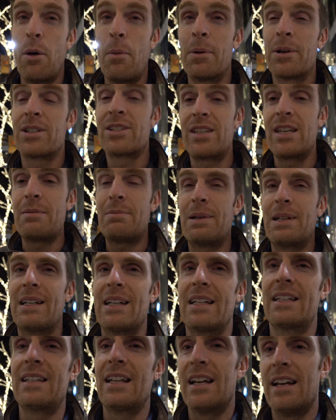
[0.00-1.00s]
no more sleeping
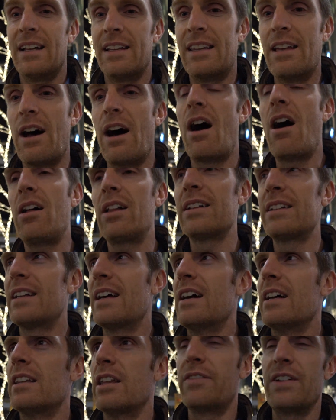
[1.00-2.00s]
in.
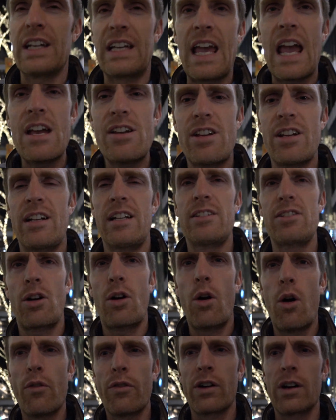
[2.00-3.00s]
The vacation is
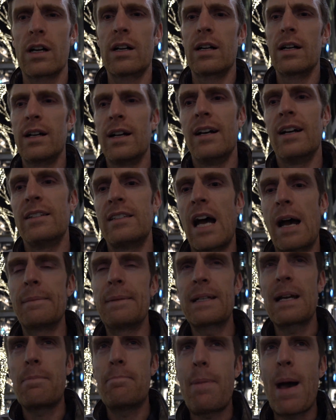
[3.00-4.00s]
over. Time
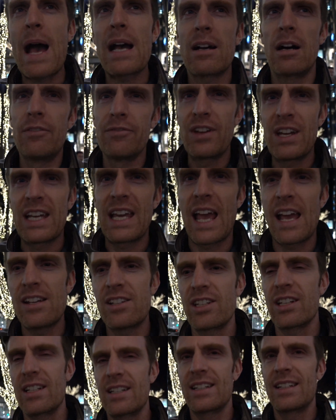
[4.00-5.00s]
to get back on
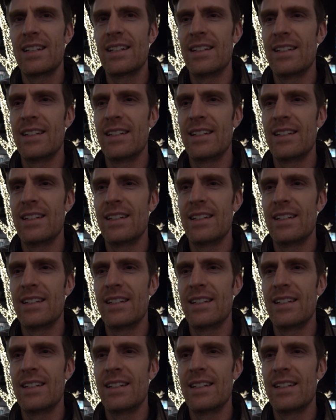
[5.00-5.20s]
vacation.